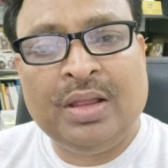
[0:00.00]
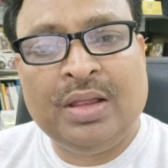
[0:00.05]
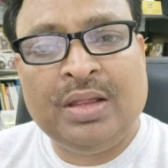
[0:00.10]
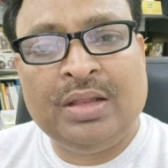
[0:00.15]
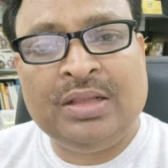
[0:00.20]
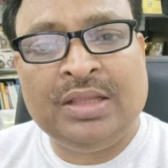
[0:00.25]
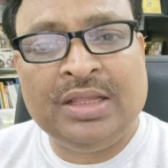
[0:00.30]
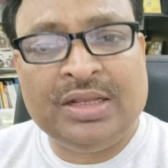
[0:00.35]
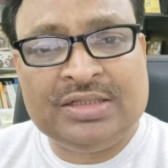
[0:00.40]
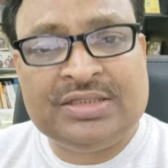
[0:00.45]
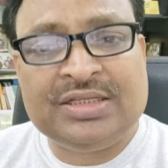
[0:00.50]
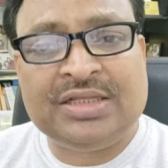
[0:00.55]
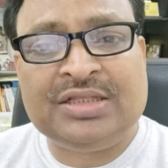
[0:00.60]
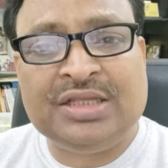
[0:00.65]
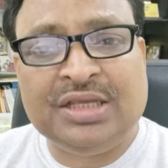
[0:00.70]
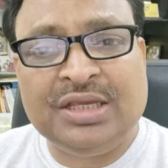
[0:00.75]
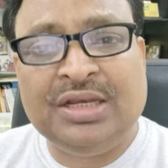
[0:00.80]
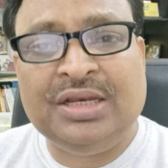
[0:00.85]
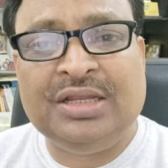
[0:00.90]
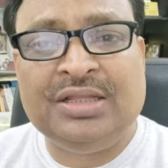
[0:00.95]
there is a
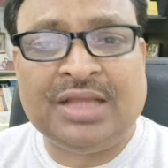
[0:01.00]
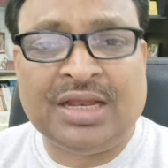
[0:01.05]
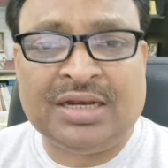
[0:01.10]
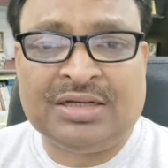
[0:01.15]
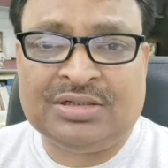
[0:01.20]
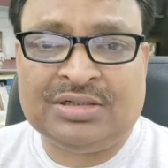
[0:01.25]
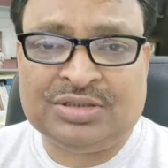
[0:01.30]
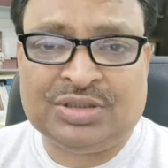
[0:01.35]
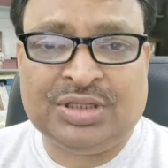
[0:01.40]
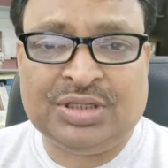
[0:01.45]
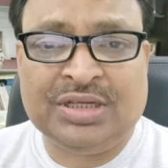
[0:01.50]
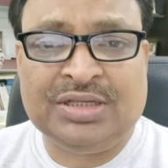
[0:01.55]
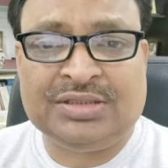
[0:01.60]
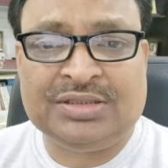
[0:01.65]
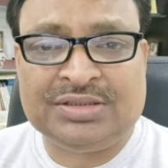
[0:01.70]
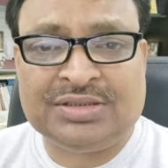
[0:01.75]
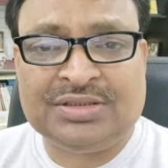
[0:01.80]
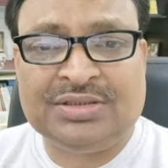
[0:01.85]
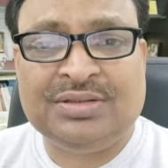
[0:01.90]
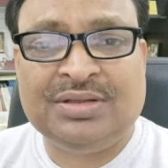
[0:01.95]
theory that
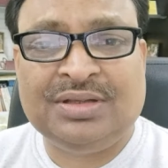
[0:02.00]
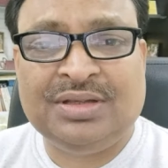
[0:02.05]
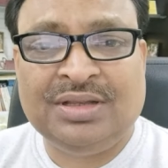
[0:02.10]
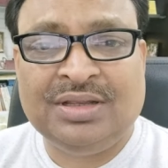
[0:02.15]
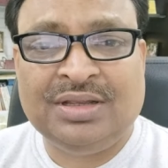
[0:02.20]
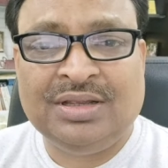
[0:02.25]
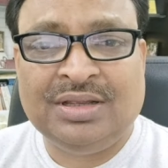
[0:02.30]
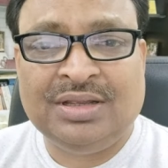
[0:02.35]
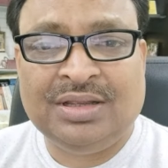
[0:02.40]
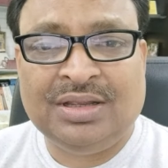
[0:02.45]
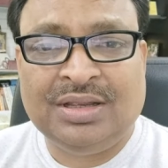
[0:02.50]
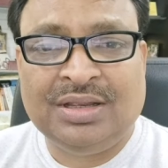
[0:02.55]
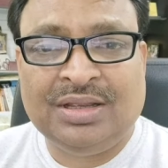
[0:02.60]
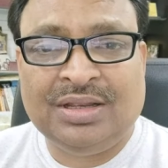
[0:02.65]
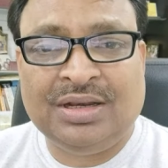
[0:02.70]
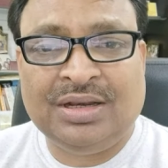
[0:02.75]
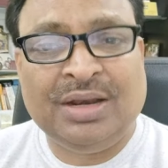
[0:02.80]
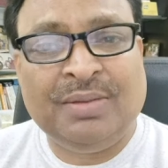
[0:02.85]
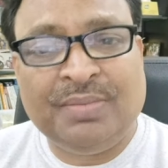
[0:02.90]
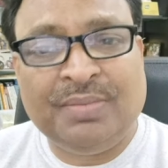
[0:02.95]
says
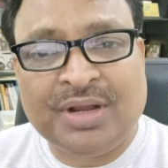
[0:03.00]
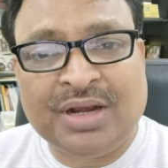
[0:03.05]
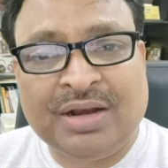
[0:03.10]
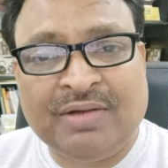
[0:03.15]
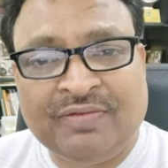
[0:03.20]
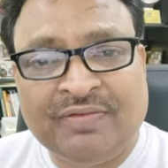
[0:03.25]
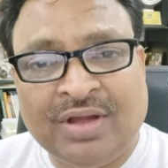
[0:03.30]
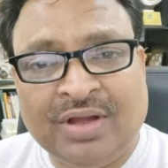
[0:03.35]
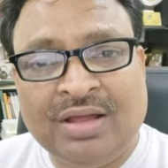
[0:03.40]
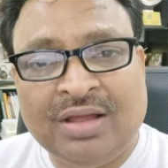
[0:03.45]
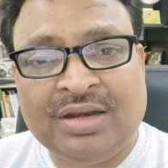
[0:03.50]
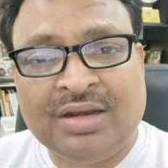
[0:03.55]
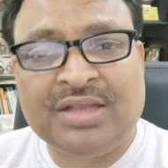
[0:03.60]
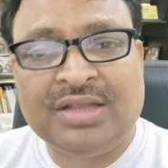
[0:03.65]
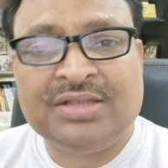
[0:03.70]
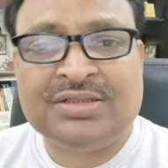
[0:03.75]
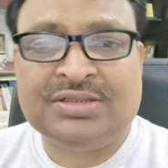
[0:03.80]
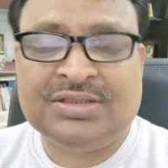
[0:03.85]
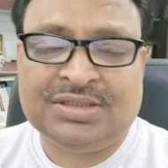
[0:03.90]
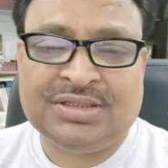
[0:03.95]
number of R
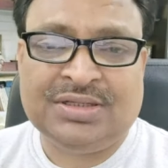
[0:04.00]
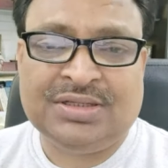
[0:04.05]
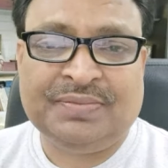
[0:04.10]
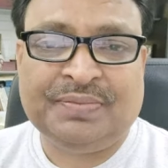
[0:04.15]
is